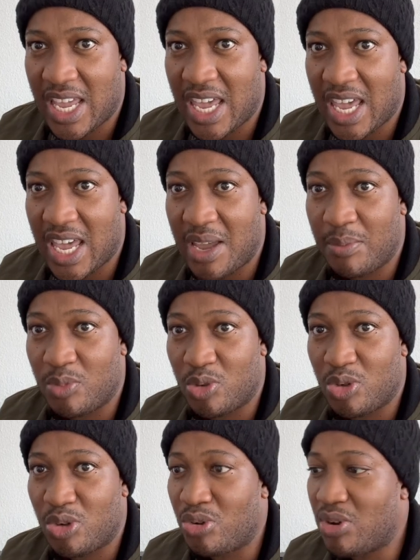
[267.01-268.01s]
Um, you
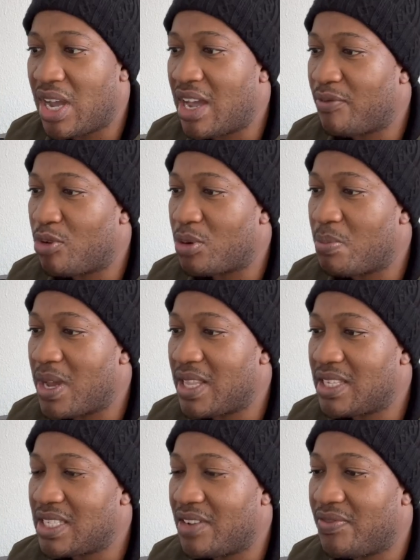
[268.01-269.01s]
know, I've got by
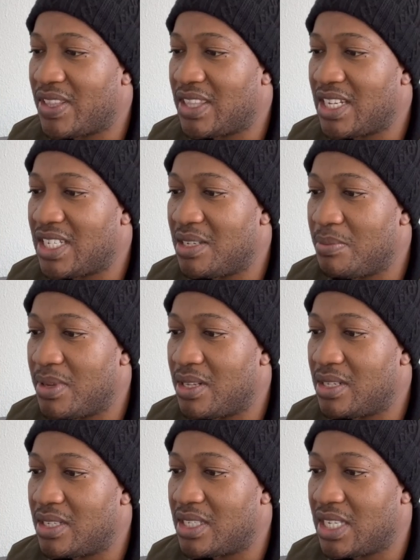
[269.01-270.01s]
itself a 30 mils,